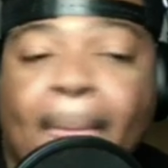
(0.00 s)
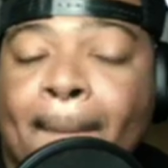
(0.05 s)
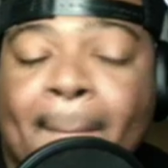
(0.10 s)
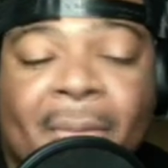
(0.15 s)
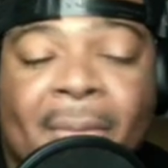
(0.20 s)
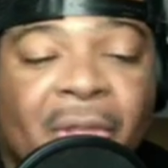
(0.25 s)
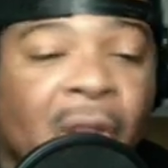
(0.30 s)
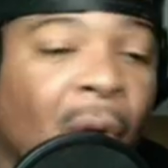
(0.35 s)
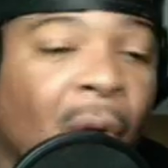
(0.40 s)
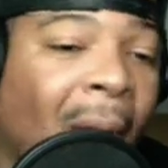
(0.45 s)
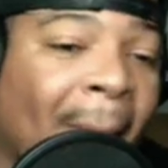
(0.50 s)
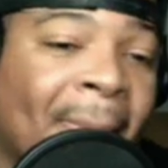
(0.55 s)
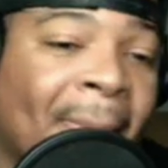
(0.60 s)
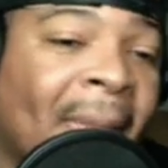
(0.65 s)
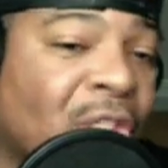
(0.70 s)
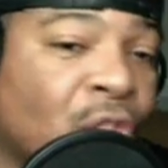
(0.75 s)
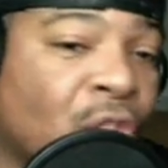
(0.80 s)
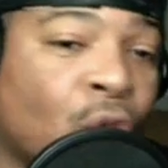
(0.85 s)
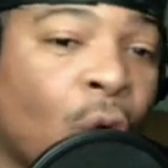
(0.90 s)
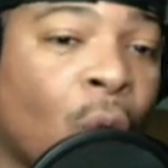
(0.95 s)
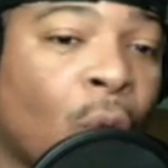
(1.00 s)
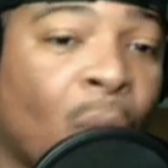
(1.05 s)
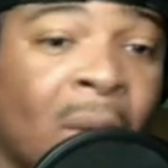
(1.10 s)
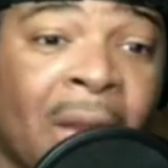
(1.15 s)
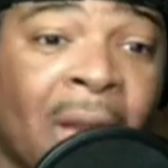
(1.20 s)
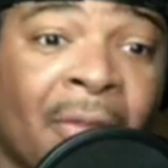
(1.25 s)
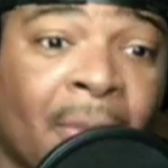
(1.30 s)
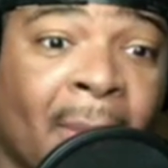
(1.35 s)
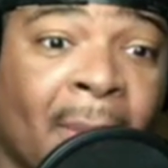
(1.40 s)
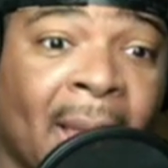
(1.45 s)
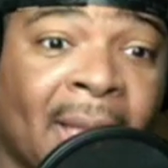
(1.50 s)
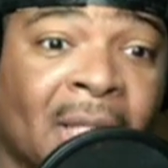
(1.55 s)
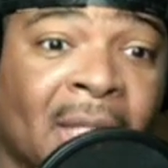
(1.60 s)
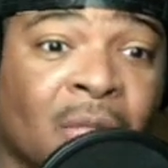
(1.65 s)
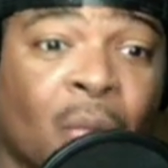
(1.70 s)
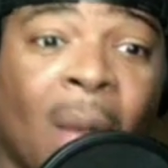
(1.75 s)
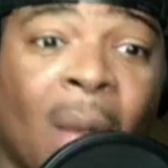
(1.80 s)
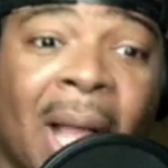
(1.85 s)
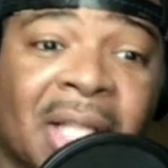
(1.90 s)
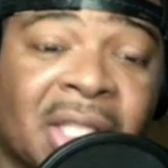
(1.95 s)
I'm not sure when everybody is
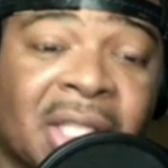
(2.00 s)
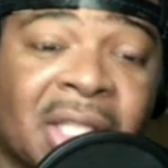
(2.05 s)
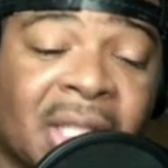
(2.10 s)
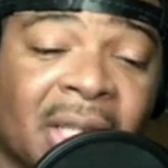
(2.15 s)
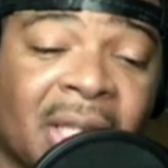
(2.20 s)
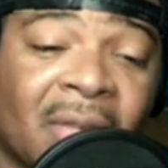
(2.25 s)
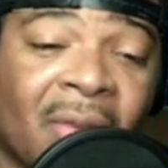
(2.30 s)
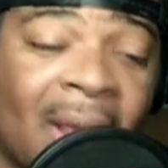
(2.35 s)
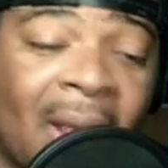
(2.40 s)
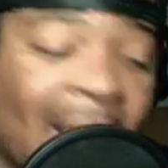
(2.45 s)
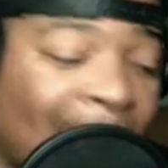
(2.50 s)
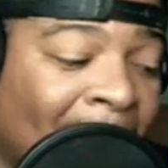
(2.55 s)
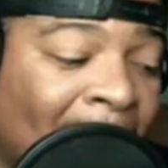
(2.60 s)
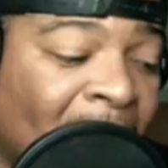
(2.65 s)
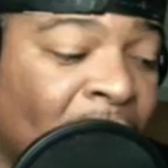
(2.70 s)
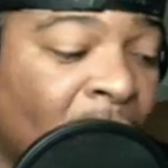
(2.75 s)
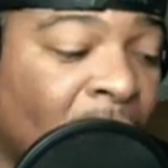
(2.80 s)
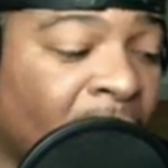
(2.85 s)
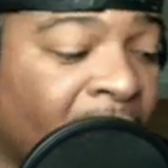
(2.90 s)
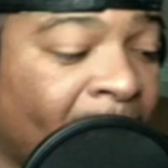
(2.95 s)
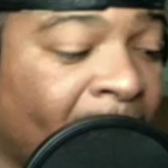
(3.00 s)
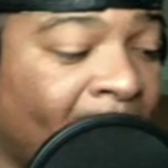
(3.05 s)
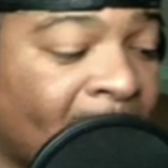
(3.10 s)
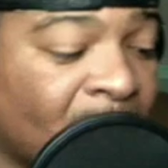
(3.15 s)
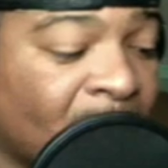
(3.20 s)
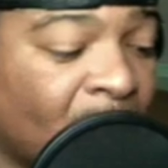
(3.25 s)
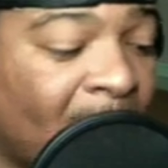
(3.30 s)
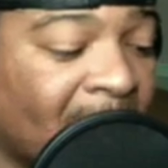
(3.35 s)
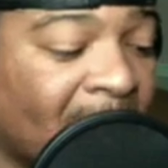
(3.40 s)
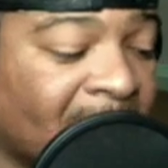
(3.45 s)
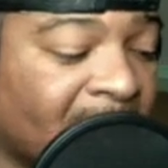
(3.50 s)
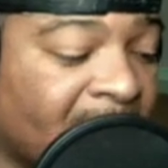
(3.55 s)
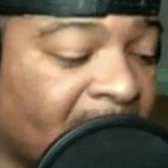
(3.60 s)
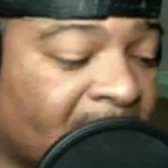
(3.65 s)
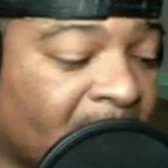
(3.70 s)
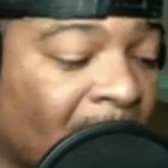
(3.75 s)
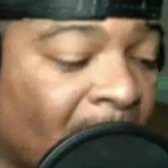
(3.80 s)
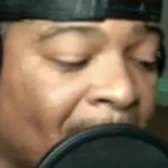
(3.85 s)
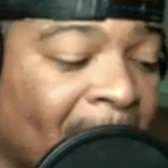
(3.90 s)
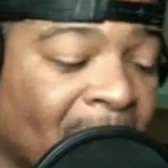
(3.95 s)
watching it, right? I'm not sure when everybody's watching it. So
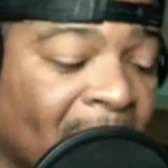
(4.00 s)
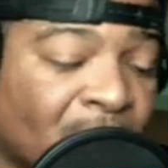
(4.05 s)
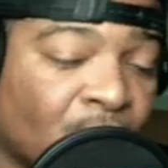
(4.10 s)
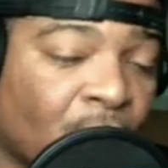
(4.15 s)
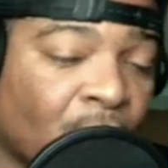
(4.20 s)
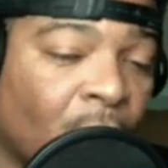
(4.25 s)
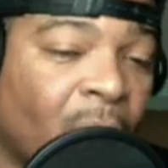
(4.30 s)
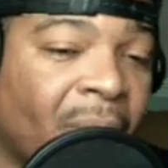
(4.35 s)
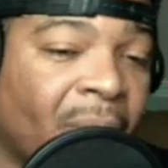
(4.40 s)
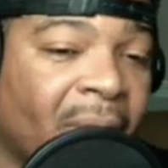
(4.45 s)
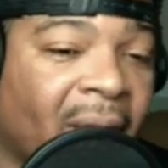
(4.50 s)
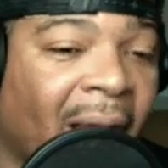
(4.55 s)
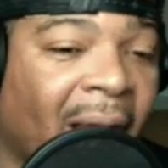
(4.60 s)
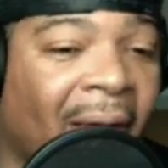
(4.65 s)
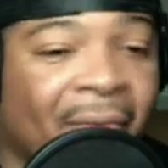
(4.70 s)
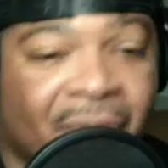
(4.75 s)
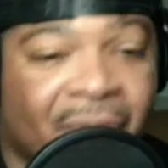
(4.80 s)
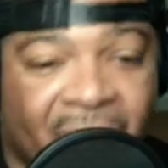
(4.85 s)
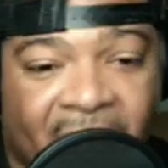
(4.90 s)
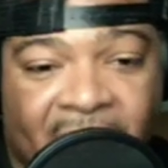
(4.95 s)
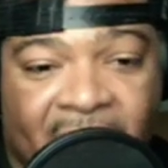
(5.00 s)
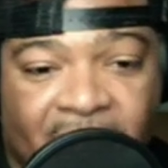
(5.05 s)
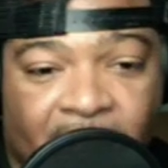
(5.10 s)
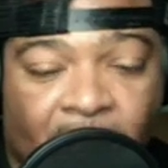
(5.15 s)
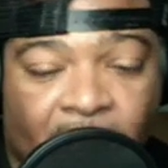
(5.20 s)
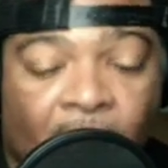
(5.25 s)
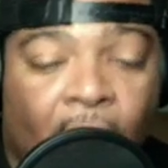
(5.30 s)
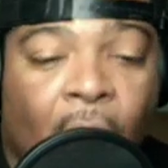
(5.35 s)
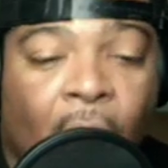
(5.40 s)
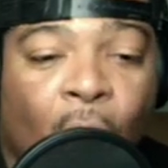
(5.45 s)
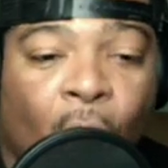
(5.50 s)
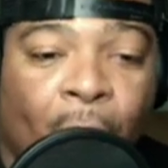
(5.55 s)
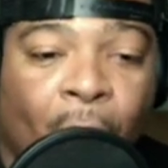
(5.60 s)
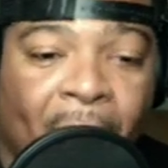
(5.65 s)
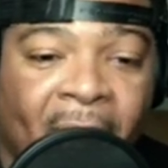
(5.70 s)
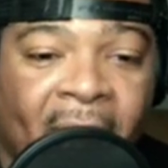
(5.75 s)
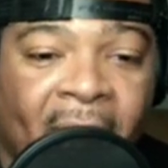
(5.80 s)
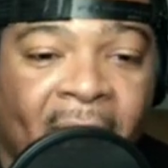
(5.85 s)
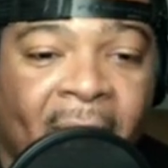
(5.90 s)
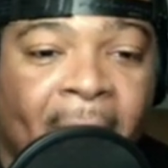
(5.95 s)
I'm not sure when the conversation will
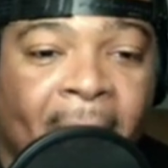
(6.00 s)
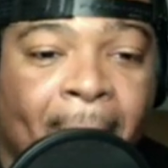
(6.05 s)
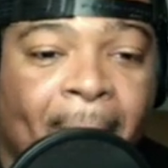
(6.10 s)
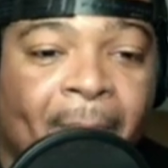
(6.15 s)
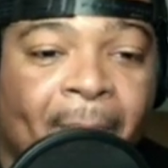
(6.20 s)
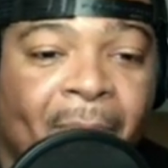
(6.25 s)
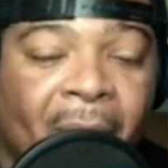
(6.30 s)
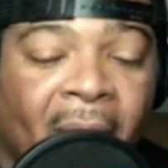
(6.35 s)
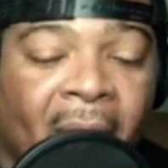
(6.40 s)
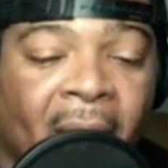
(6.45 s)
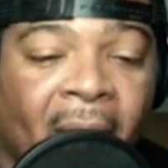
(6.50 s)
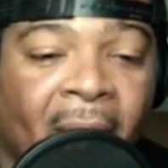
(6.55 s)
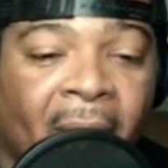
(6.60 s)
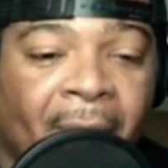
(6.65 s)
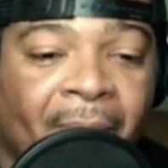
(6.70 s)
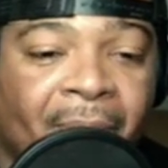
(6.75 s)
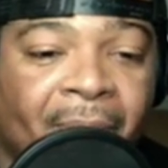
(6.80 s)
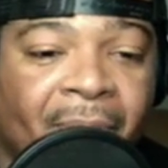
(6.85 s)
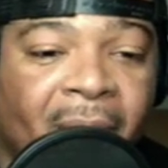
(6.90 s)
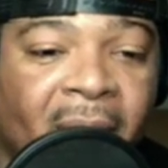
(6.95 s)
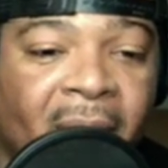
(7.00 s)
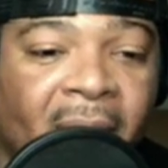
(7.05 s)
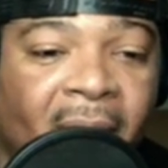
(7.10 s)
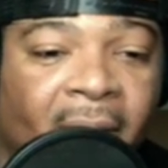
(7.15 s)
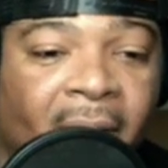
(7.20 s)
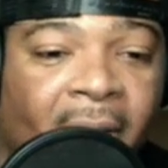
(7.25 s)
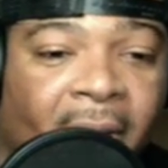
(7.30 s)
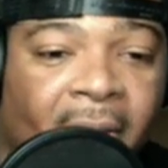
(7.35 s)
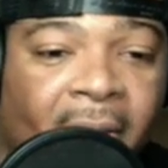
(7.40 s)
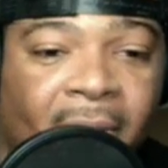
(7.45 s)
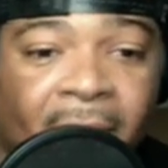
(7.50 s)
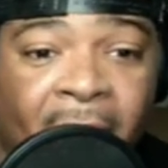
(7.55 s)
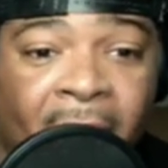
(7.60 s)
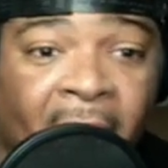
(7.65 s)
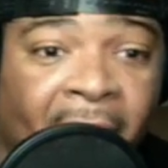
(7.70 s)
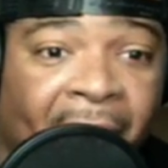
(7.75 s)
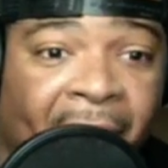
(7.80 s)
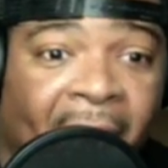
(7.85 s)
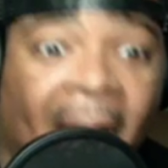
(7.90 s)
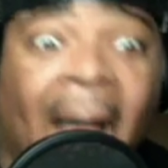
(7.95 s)
be
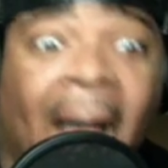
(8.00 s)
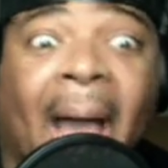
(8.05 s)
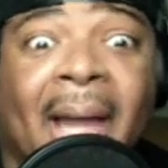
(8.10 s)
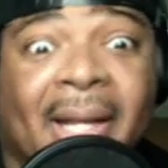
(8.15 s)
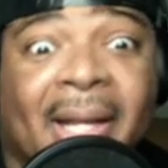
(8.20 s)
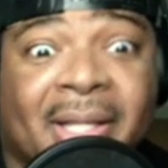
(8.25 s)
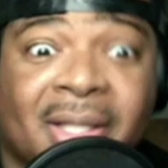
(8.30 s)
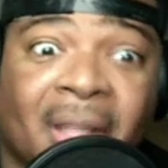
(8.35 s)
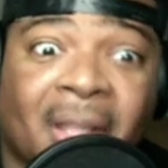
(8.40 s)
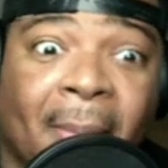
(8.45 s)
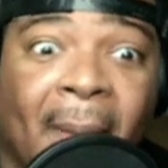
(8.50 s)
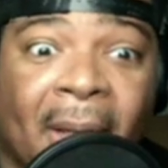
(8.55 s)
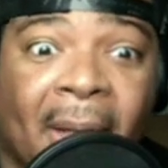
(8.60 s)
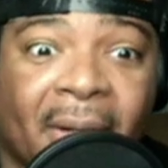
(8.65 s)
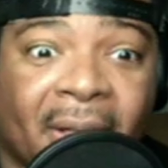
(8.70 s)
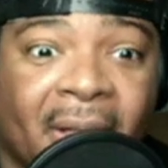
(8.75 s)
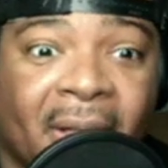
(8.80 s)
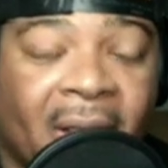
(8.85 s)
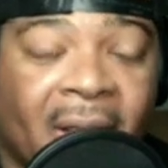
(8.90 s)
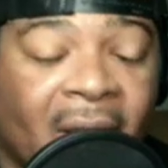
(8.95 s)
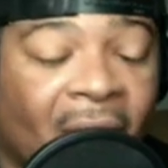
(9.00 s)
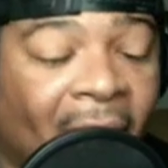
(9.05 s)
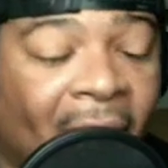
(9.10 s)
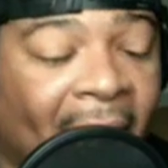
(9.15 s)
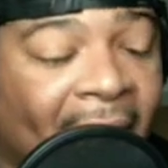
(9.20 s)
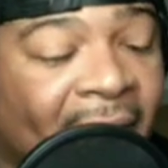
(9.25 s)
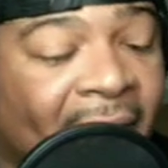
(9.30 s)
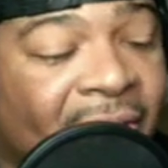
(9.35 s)
the hottest about it, right?